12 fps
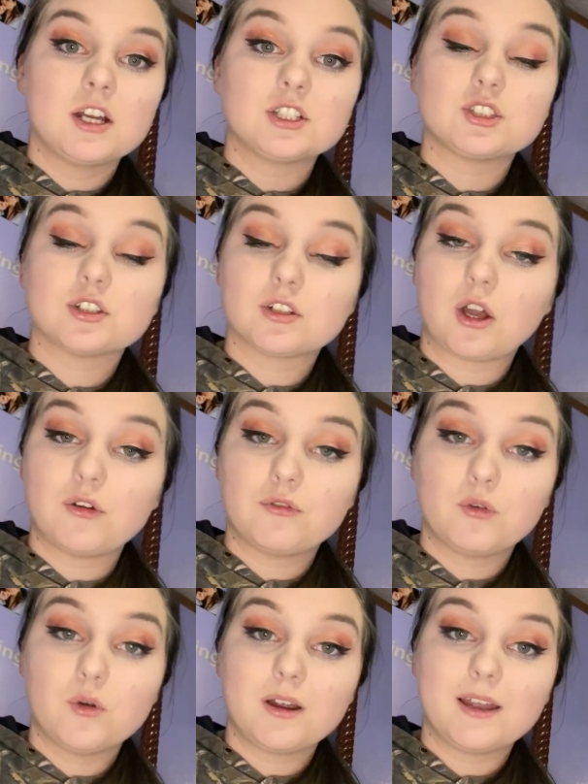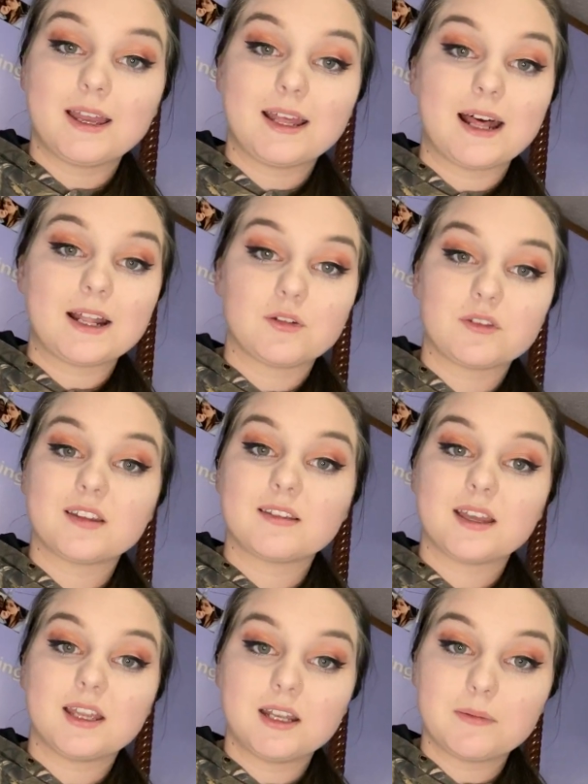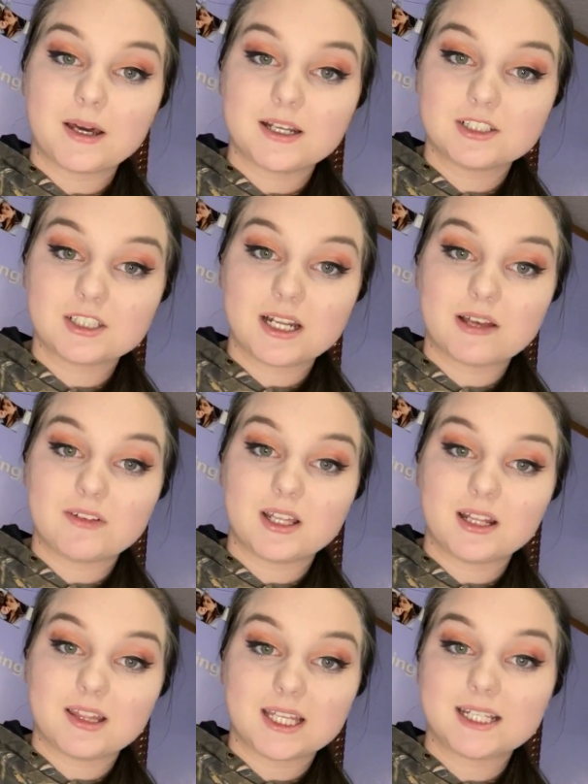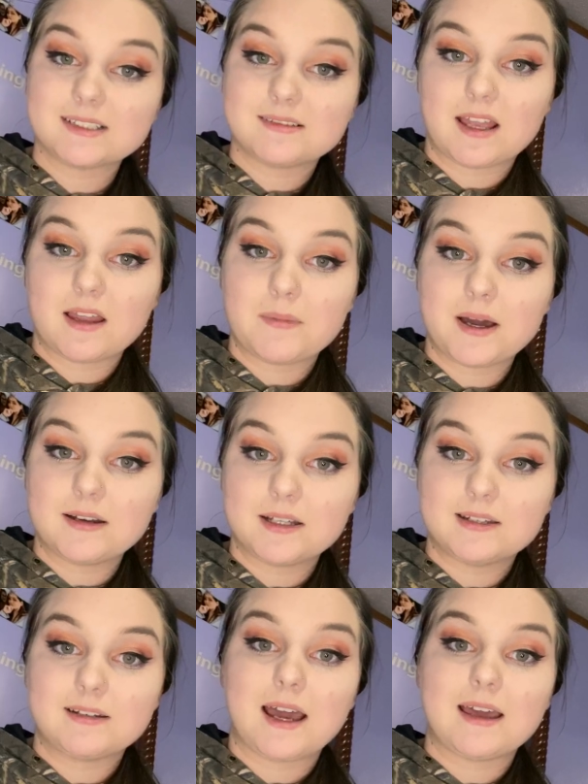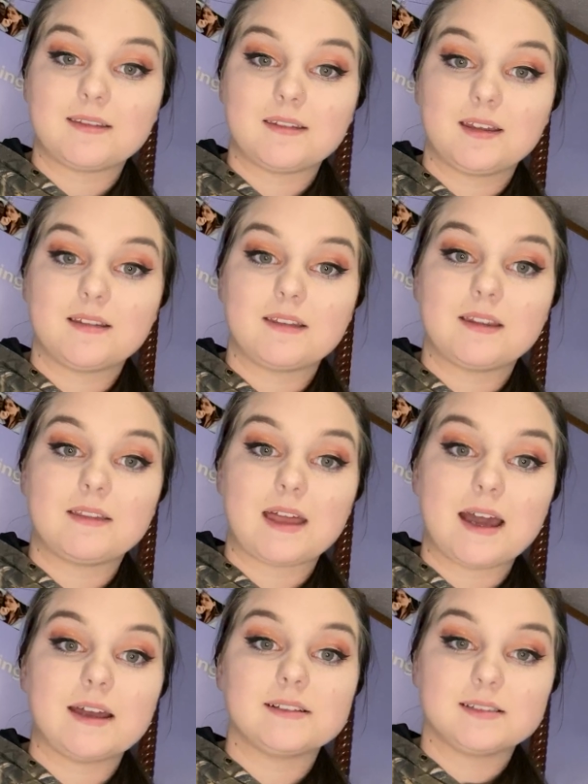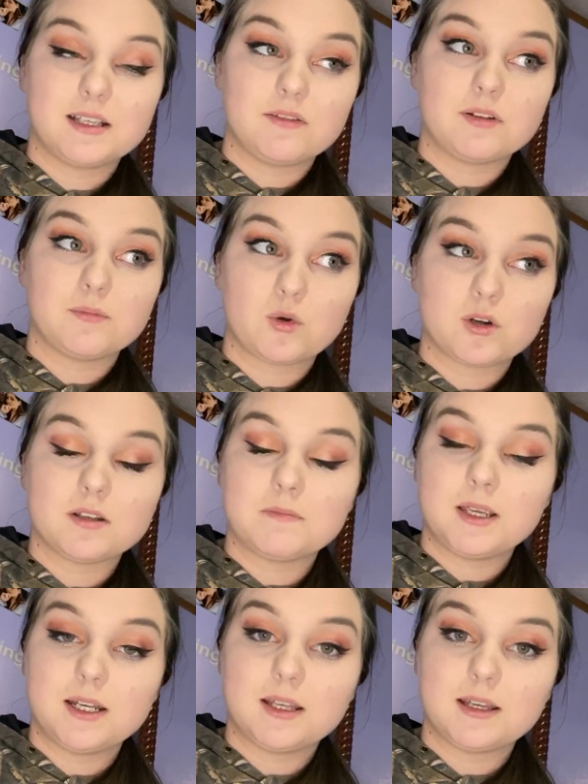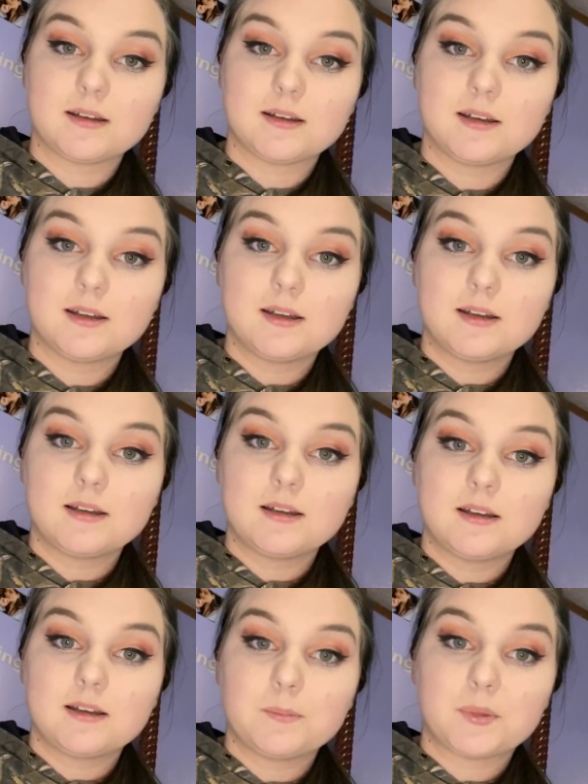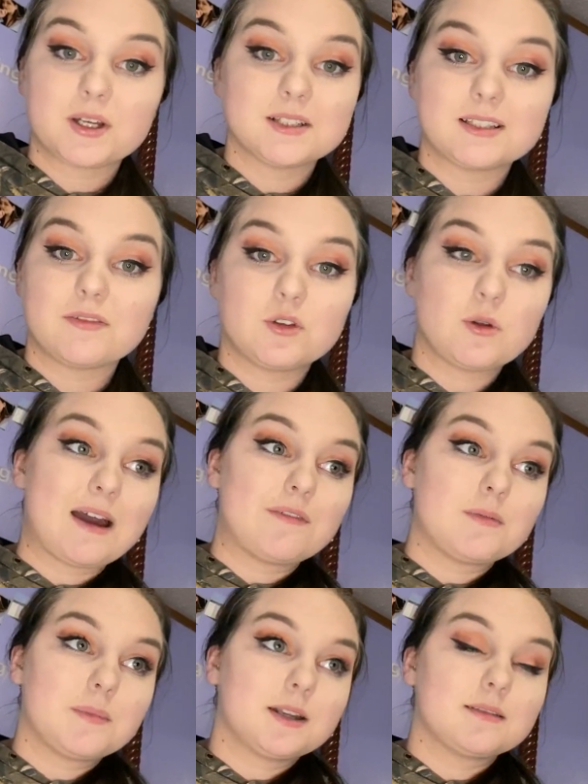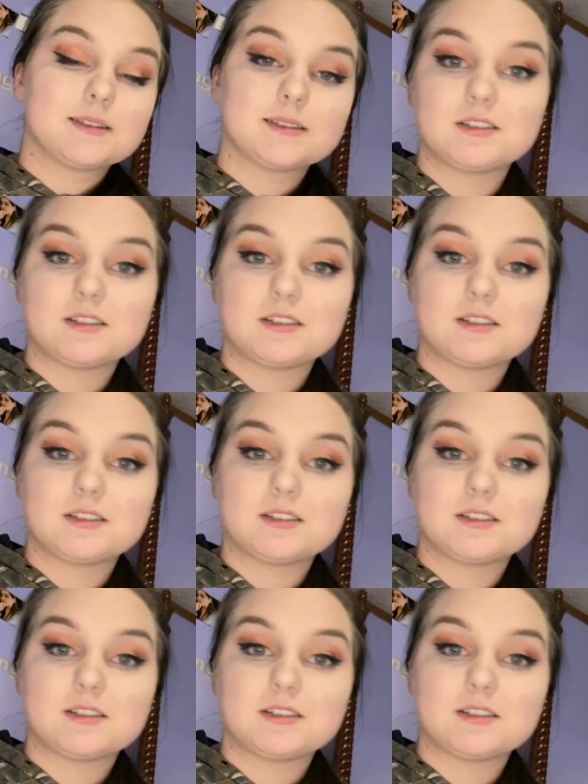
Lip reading: should go for it, and I don't think that anybody should have anything to say about it. I think that that is even more demeaning, because if you haven't been in the